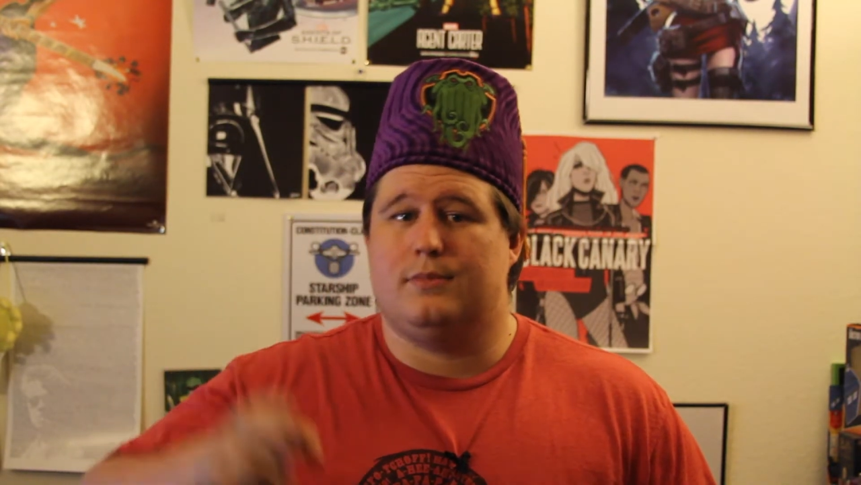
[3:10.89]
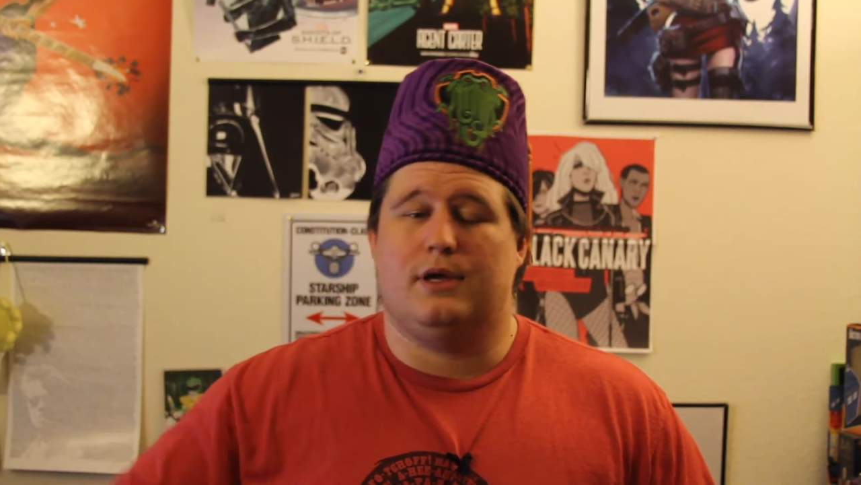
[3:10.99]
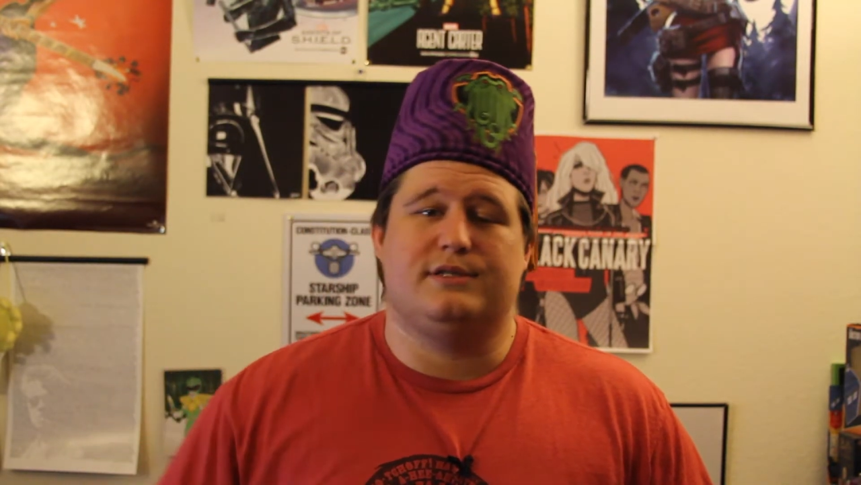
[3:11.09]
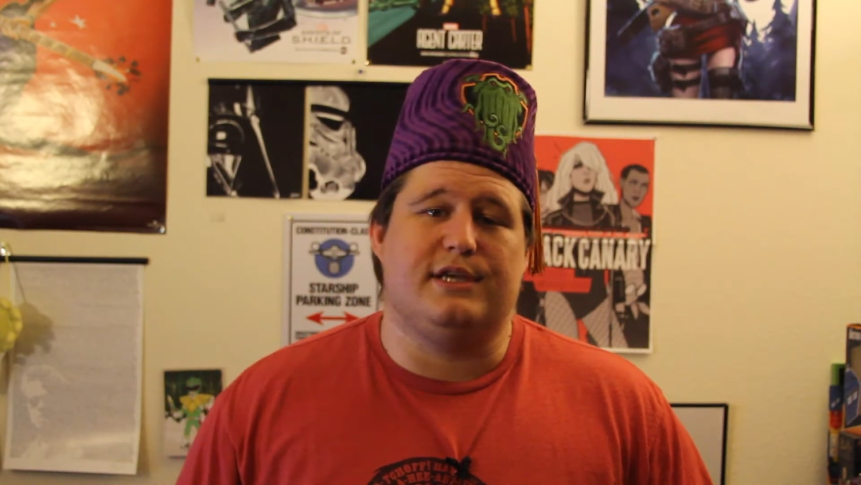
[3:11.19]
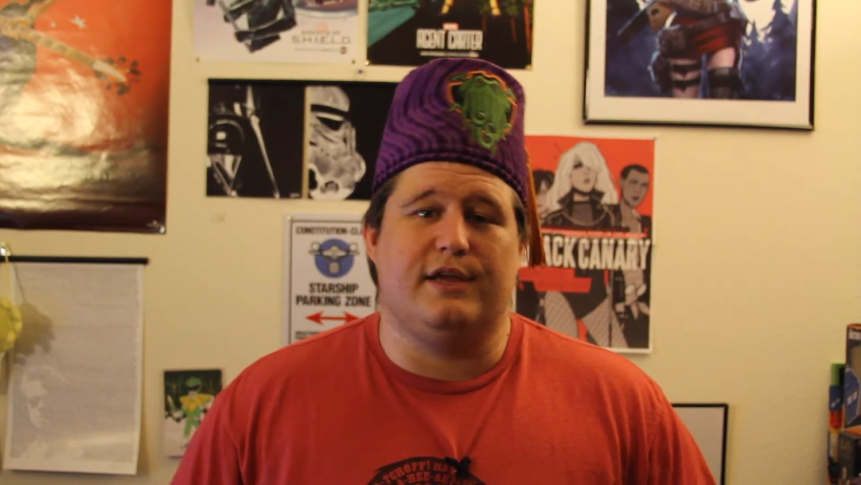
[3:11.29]

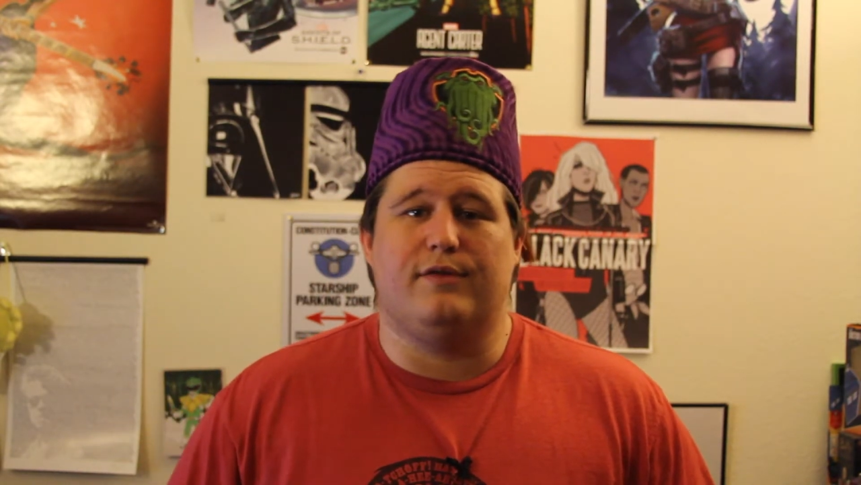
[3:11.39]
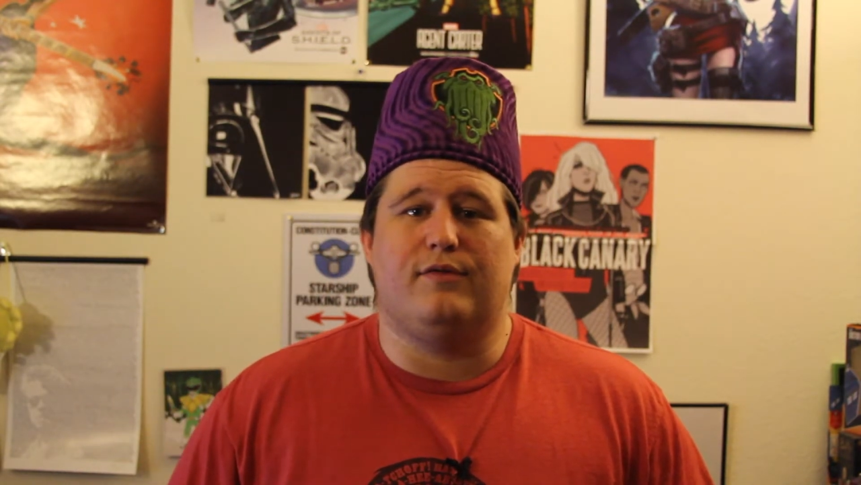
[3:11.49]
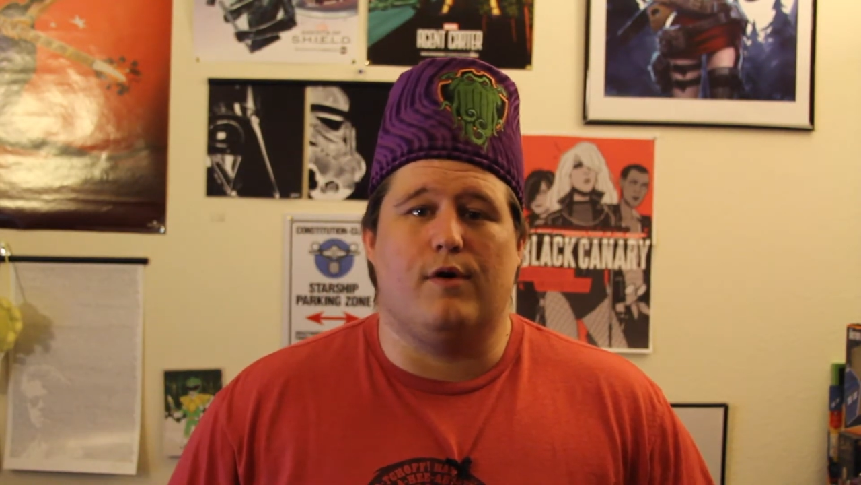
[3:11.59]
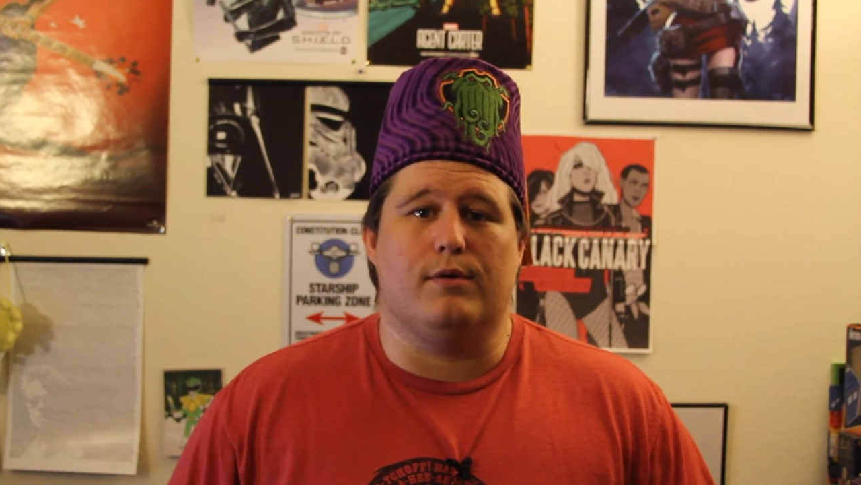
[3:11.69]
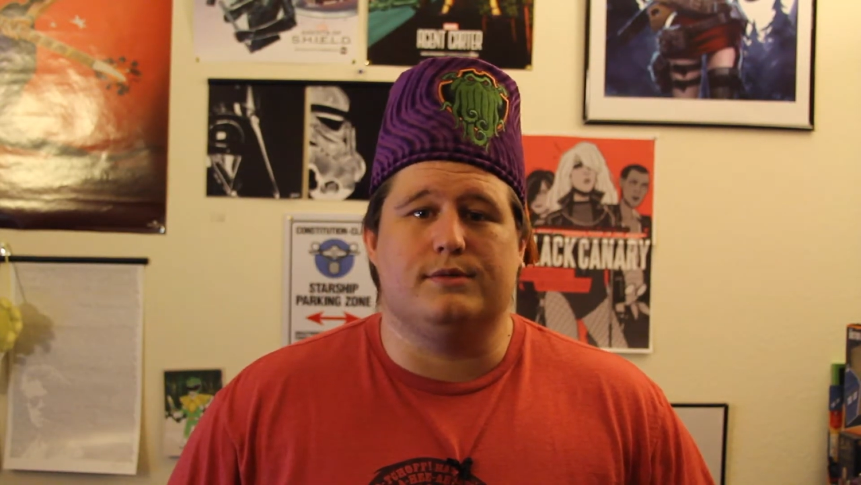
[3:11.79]
I'll see you in the
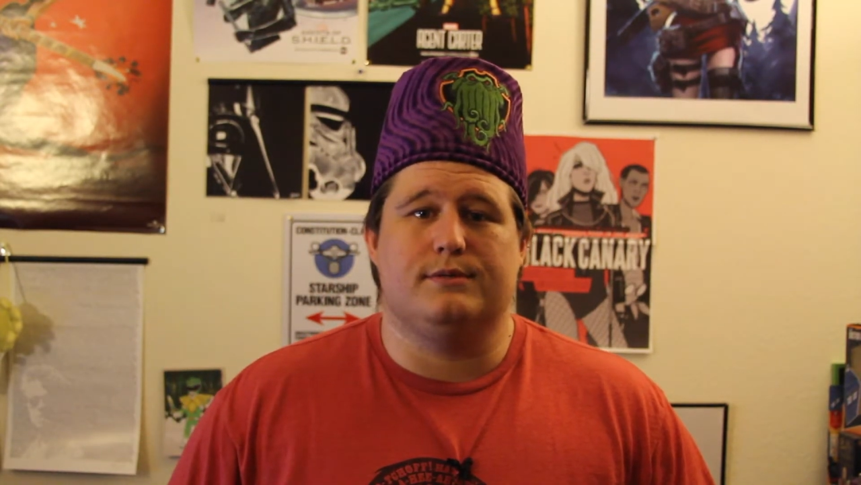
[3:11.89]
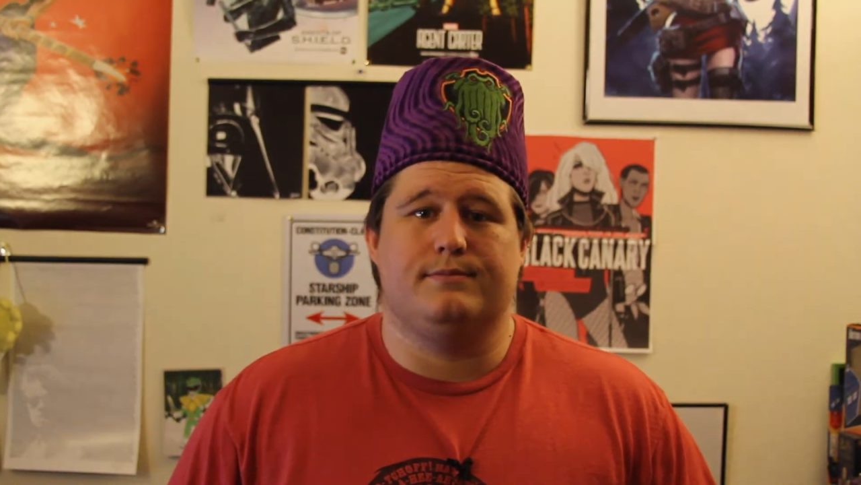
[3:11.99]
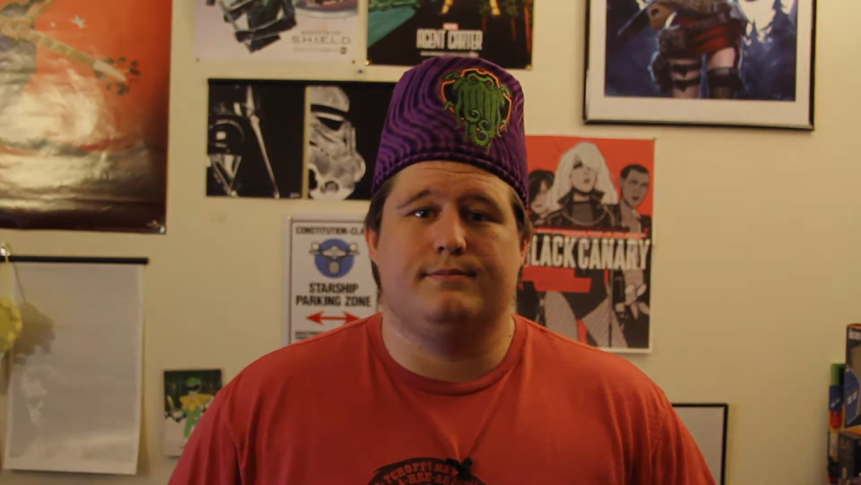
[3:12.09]
forums.